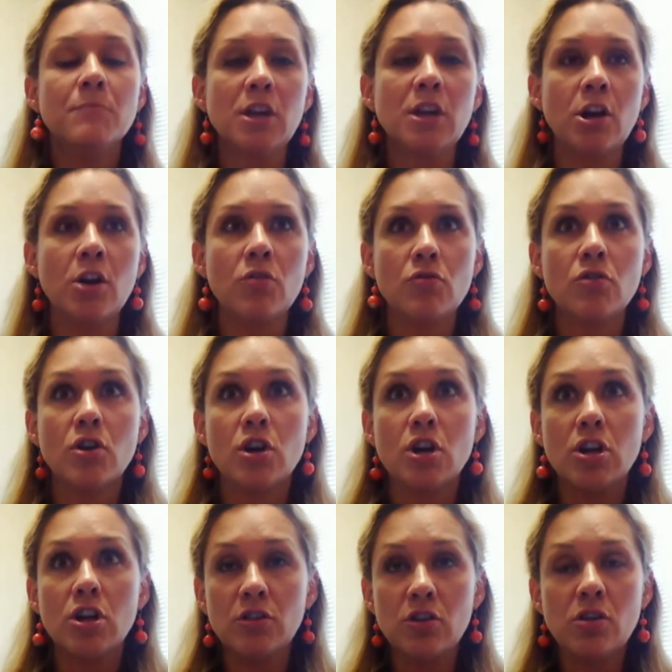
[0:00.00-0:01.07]
you know
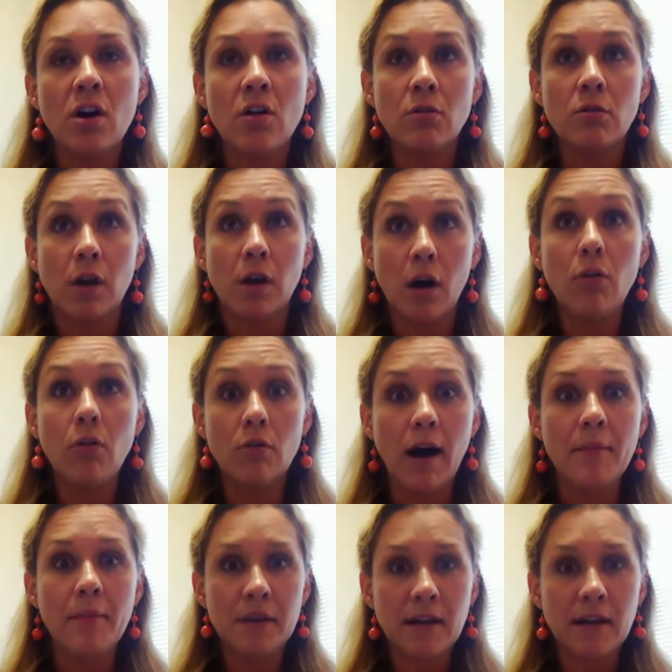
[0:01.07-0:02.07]
you go oh i'm